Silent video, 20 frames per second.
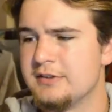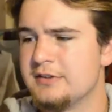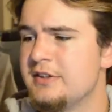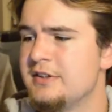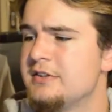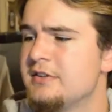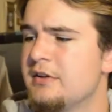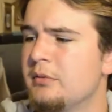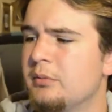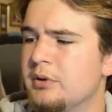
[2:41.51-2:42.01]

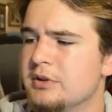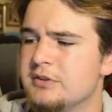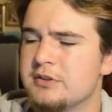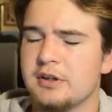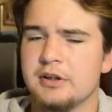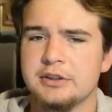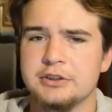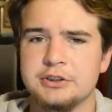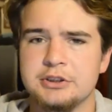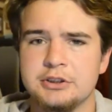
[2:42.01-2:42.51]
These are the ones that
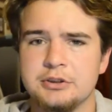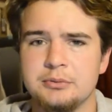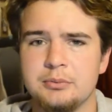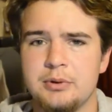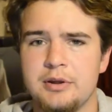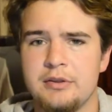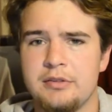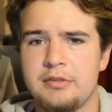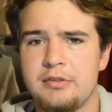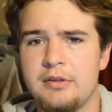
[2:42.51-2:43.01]
I shoot
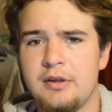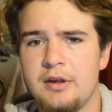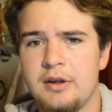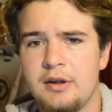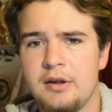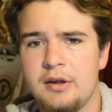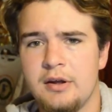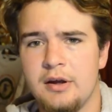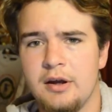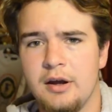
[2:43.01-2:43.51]
with
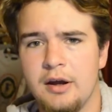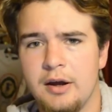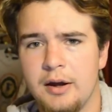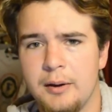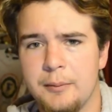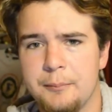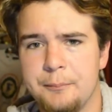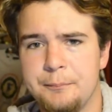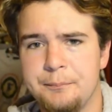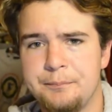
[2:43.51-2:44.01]

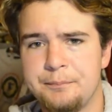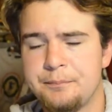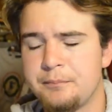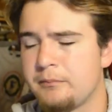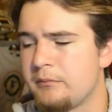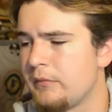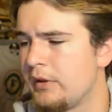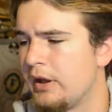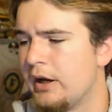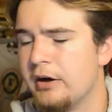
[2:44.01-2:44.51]
out
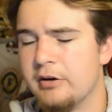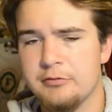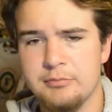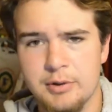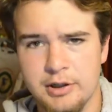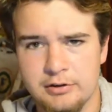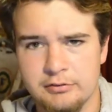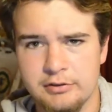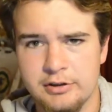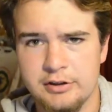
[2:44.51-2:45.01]
of
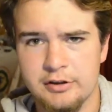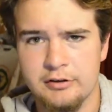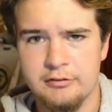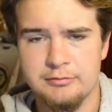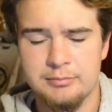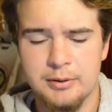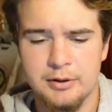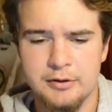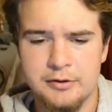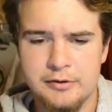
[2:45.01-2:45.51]
my recurve
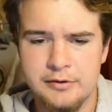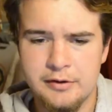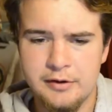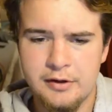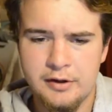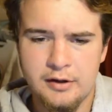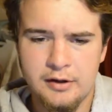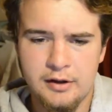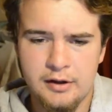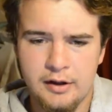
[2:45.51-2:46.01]
bow.
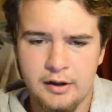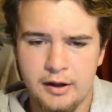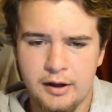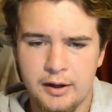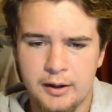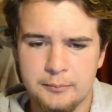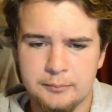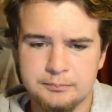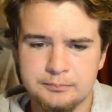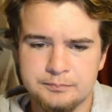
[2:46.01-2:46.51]

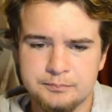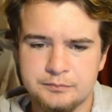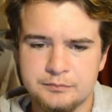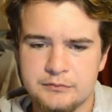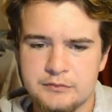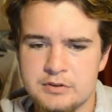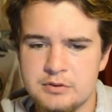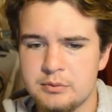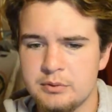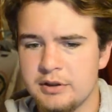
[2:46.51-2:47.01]

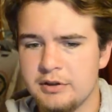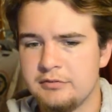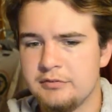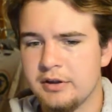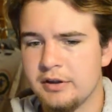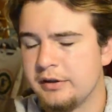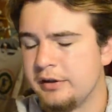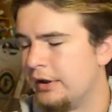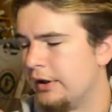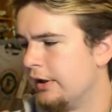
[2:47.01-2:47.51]
So what they've
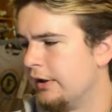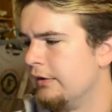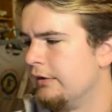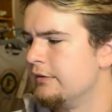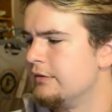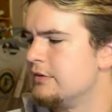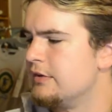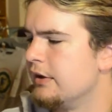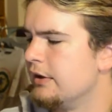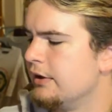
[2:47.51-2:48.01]
done here
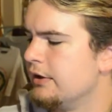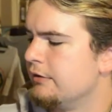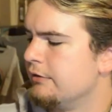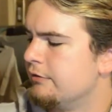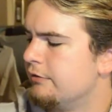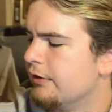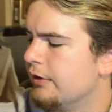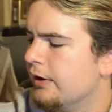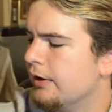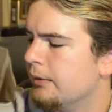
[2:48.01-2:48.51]
is
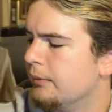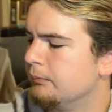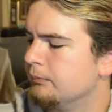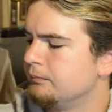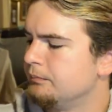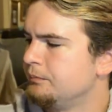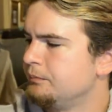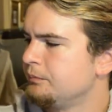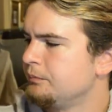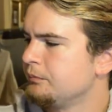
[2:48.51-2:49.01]
they've
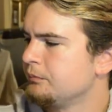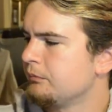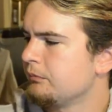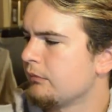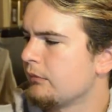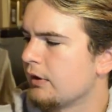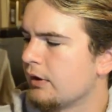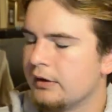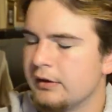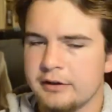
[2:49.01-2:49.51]

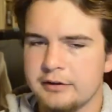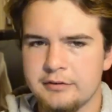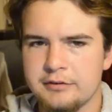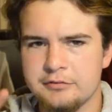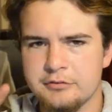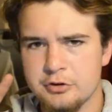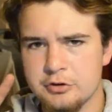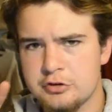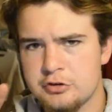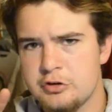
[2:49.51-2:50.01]

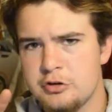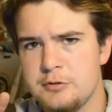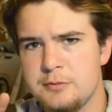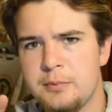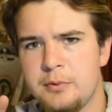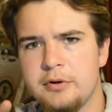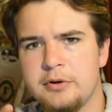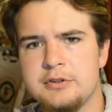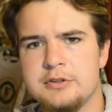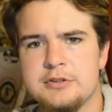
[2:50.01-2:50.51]
got 2
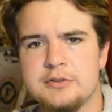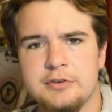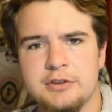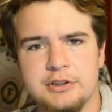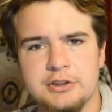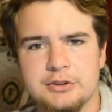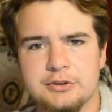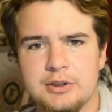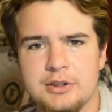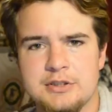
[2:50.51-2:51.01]
points of
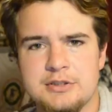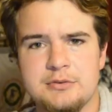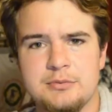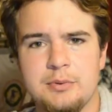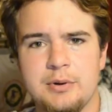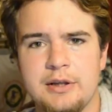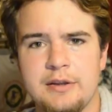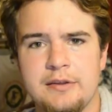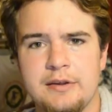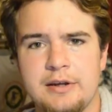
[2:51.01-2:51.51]
interest
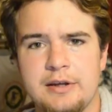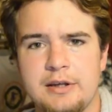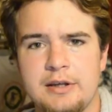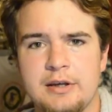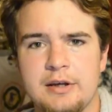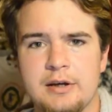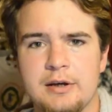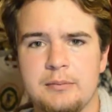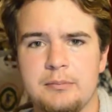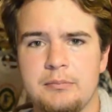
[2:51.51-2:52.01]
where
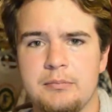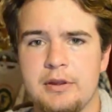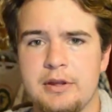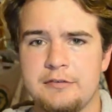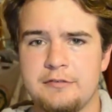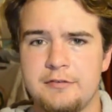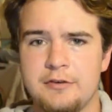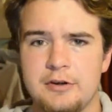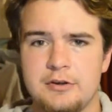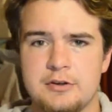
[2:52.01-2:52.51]
they
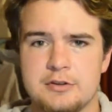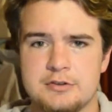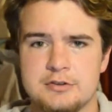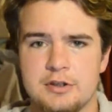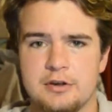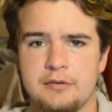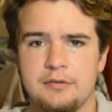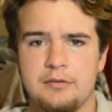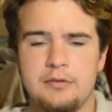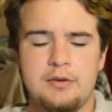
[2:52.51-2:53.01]
focus
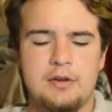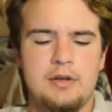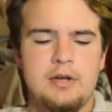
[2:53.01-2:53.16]
on.